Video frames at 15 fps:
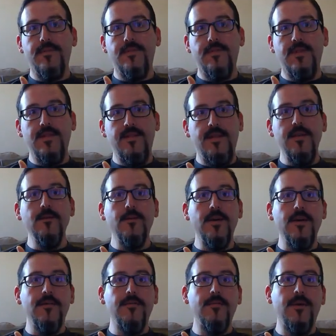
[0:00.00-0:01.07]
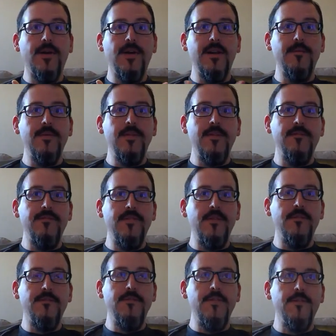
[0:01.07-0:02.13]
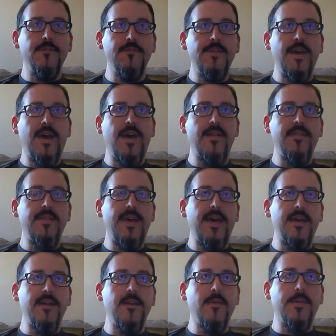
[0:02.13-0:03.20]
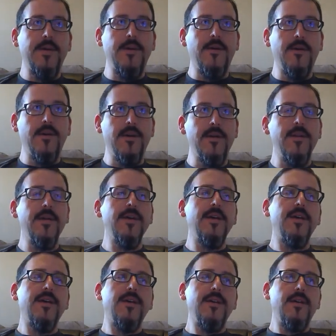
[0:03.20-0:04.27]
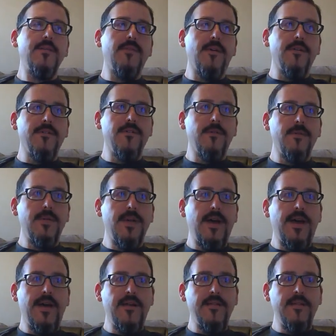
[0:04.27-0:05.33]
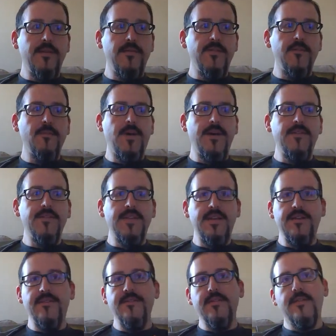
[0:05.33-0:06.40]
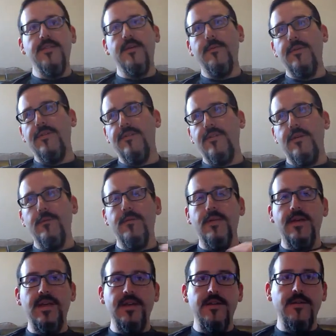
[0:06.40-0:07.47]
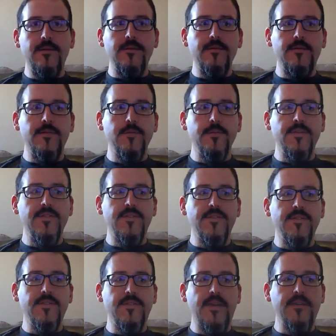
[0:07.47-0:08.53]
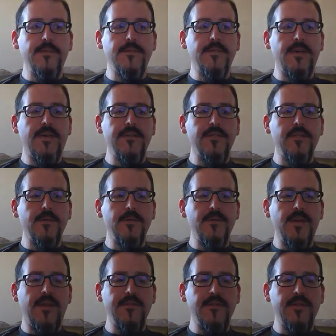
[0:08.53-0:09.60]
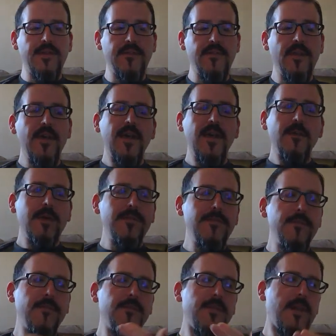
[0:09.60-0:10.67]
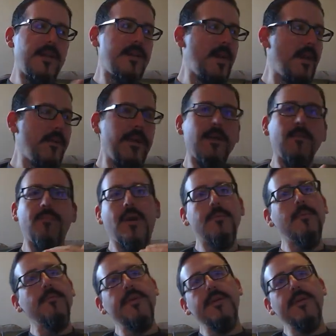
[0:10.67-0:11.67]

to deal with, right? I mean, you've got that going on. You've also got, the spikes in insulin that we see related to resistance exercise and those kinds of things. But if you're sedentary, it probably